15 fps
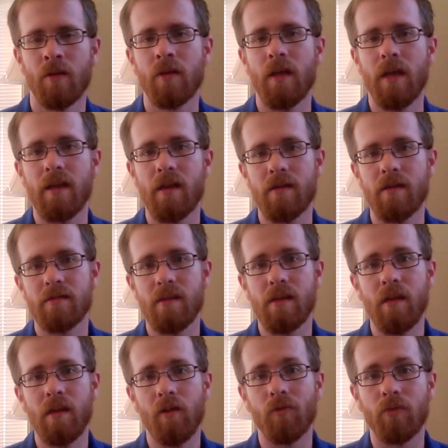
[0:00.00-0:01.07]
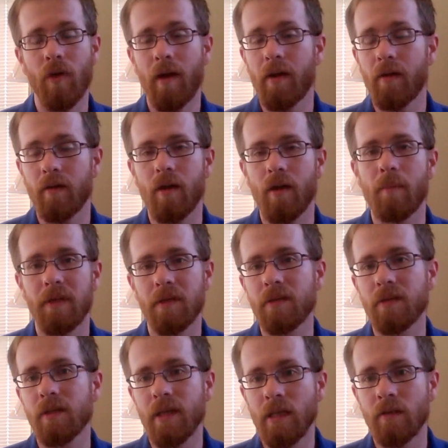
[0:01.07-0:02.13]
It is the rare
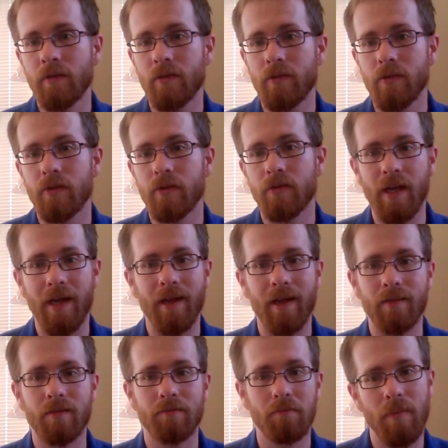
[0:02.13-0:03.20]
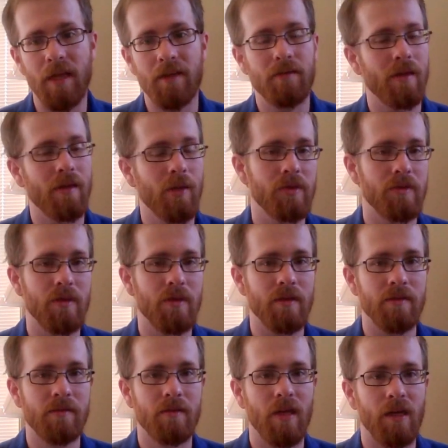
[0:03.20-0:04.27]
ability to create mental
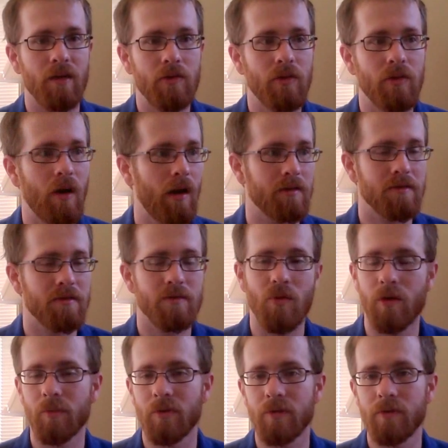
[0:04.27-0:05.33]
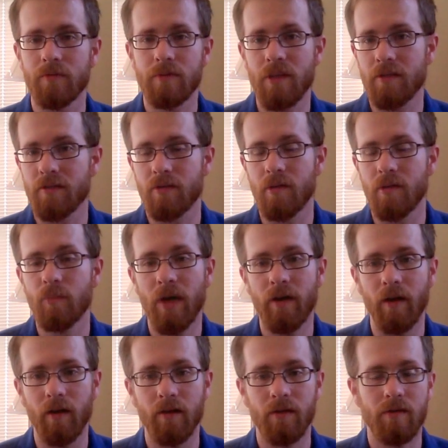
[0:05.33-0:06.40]
images that cross normal sensory
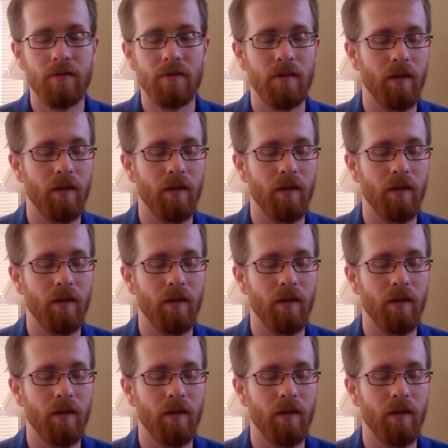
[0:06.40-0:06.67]
barriers.